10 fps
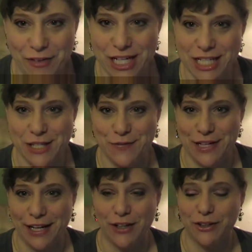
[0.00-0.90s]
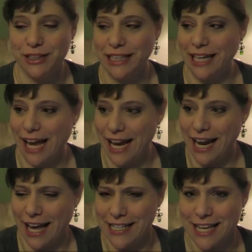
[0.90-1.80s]
finished this video and
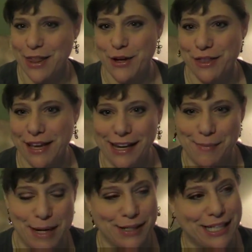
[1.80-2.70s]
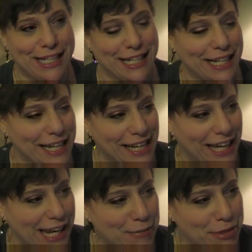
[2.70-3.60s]
I sat there thinking about it,
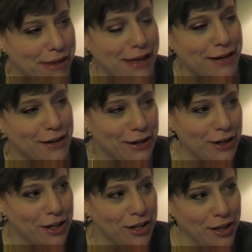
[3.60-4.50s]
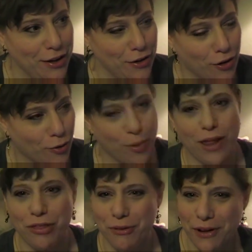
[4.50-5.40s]
and I'm thinking,
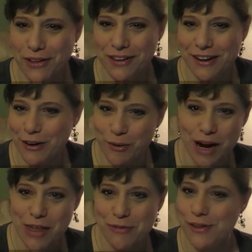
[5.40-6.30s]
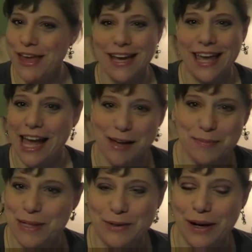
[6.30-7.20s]
erythral? Erythral, that can't
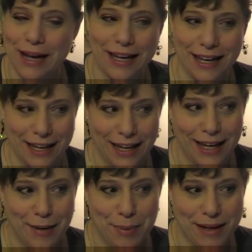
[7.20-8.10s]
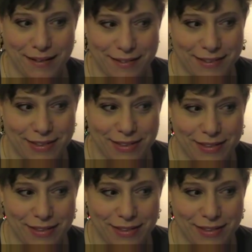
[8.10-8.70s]
be right, because